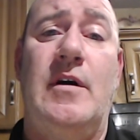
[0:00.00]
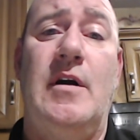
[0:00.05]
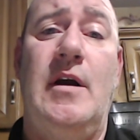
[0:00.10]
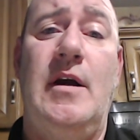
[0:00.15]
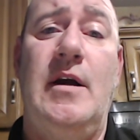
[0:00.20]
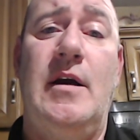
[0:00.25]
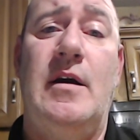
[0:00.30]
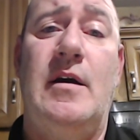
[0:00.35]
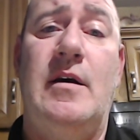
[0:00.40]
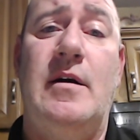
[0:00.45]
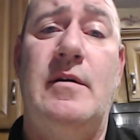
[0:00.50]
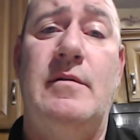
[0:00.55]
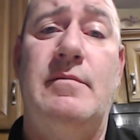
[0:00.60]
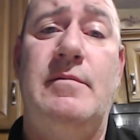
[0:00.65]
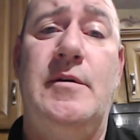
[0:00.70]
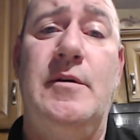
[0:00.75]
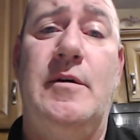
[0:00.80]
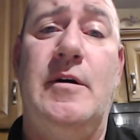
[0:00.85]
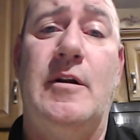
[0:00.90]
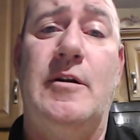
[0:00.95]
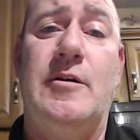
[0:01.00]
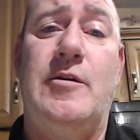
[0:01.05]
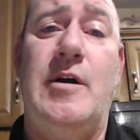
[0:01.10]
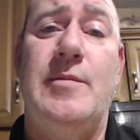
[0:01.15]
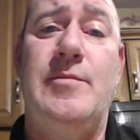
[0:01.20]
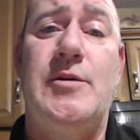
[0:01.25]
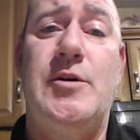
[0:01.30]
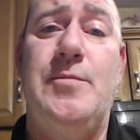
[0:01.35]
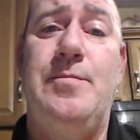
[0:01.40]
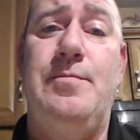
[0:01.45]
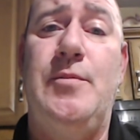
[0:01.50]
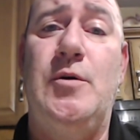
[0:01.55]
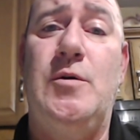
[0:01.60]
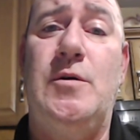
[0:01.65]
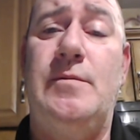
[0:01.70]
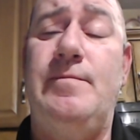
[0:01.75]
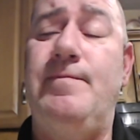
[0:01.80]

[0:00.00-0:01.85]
a 2 kilogram spool.